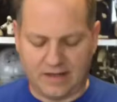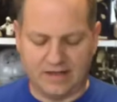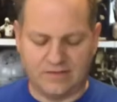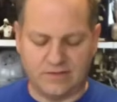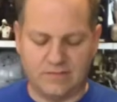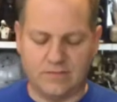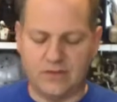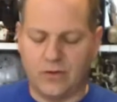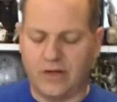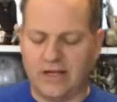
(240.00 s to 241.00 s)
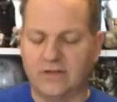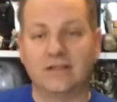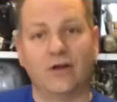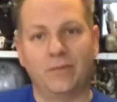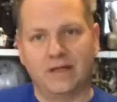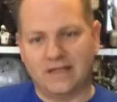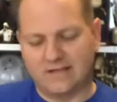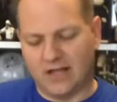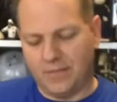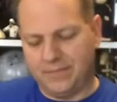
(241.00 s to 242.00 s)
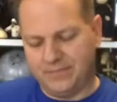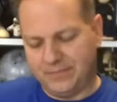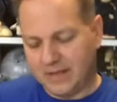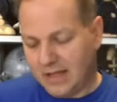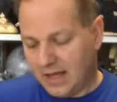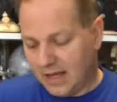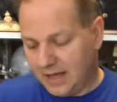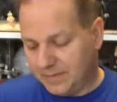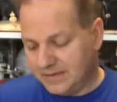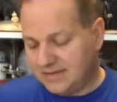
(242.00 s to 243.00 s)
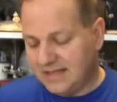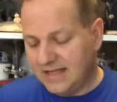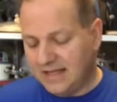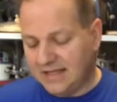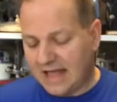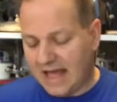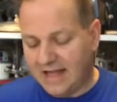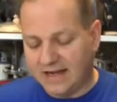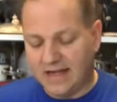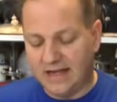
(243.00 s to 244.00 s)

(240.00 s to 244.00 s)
guess no guilt in opening this up. Seeing that